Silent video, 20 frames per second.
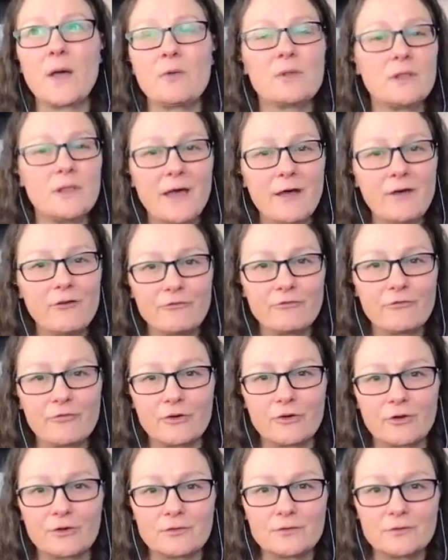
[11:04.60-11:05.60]
I would love
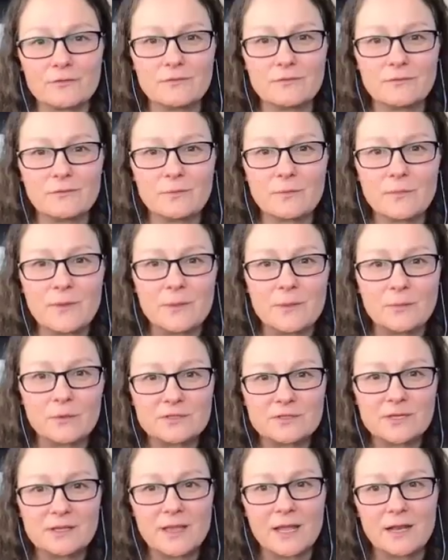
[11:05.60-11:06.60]
for
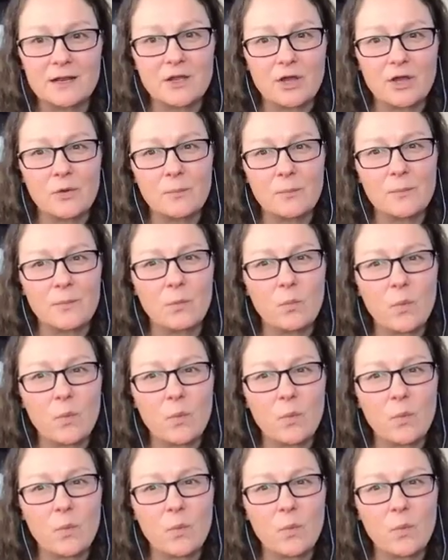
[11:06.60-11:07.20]
people to then go,